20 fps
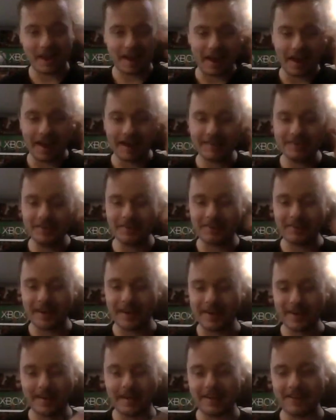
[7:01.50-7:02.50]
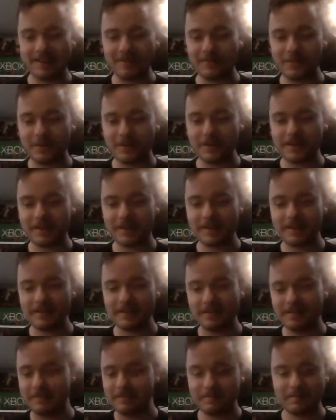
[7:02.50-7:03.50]
I just kind of got the one that
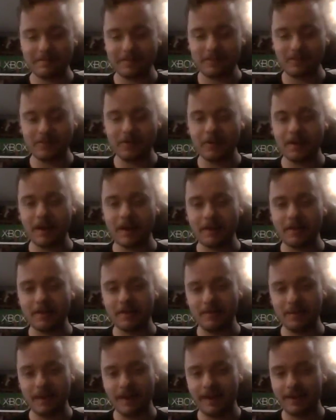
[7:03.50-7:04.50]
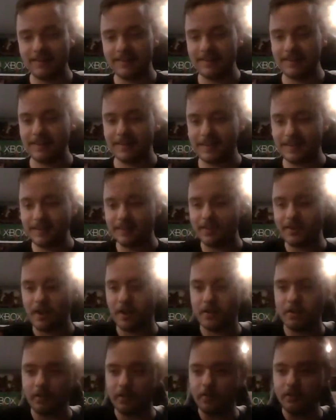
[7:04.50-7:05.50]
stood out to me. I seen these
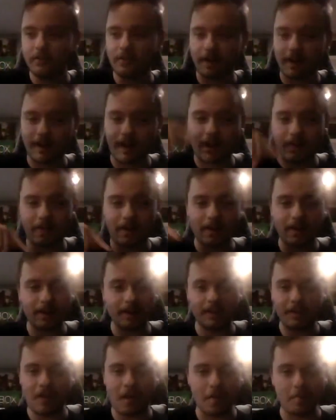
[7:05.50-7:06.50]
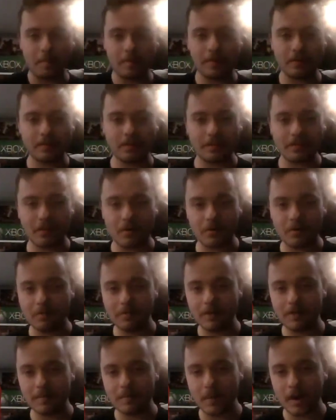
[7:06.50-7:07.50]
colors, and I like it a lot better than the
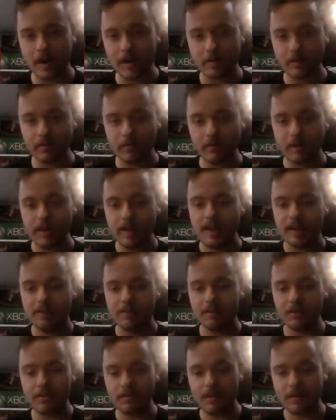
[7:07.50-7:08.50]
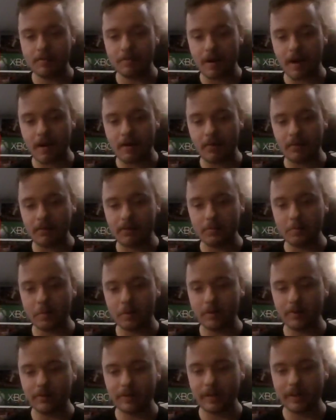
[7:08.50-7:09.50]
OLED model. The OLED model
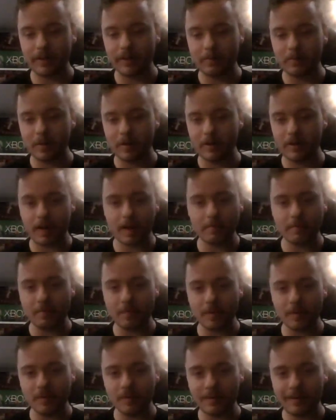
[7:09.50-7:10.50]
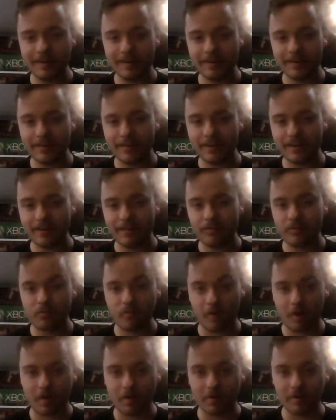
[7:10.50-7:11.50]
supposedly has better capabilities and it's
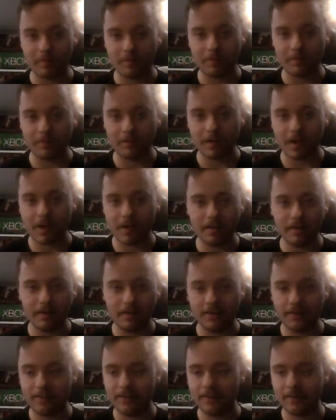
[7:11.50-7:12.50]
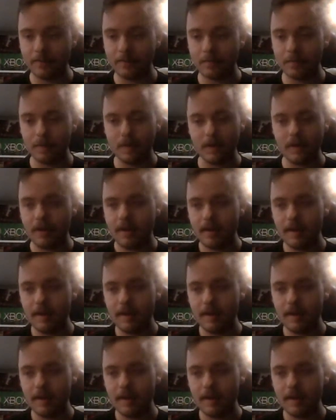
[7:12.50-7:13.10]
stronger system, but